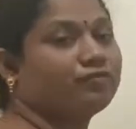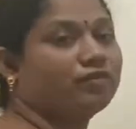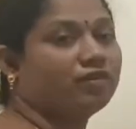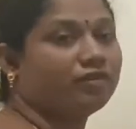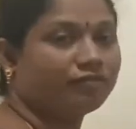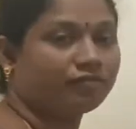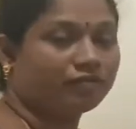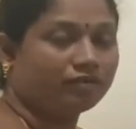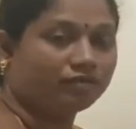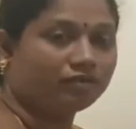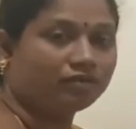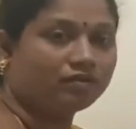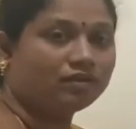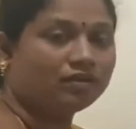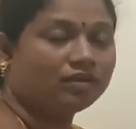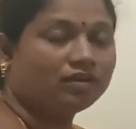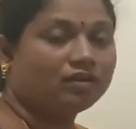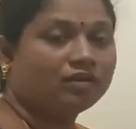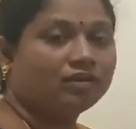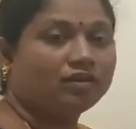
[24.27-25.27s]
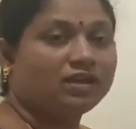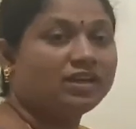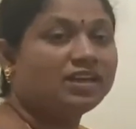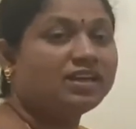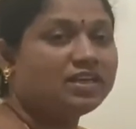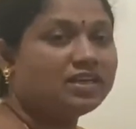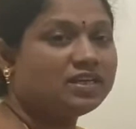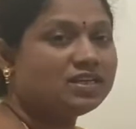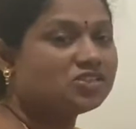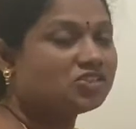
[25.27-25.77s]
nephron. In
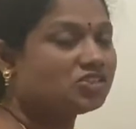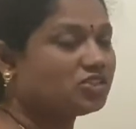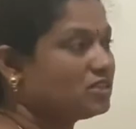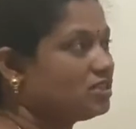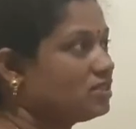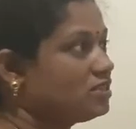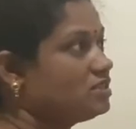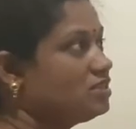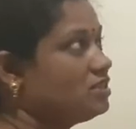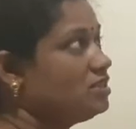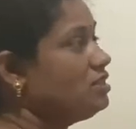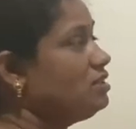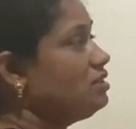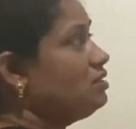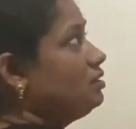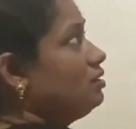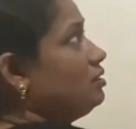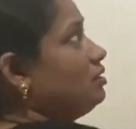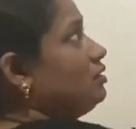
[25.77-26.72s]
each kidney